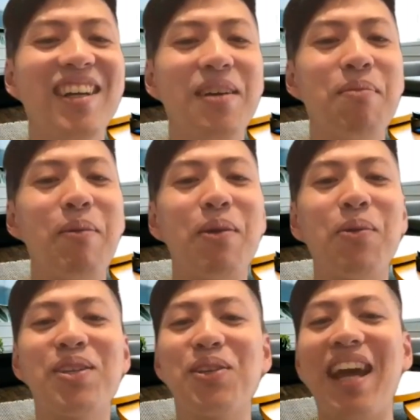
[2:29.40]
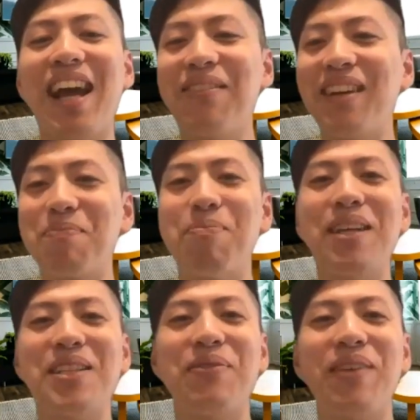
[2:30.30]
maybe we should have a
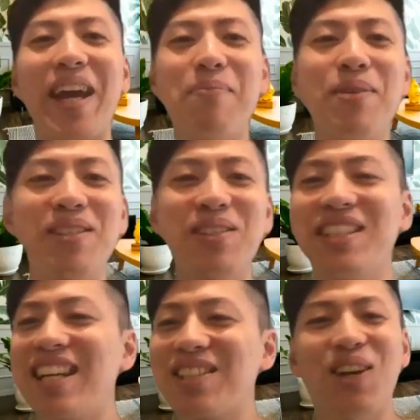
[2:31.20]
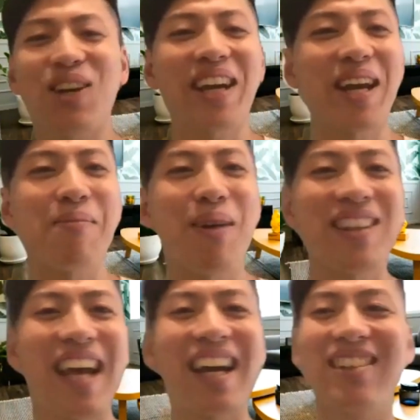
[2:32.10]
specific episode just talking about
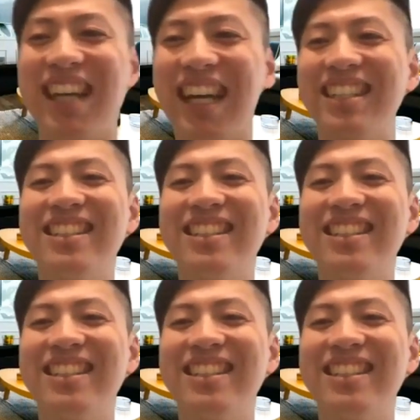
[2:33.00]
that, right?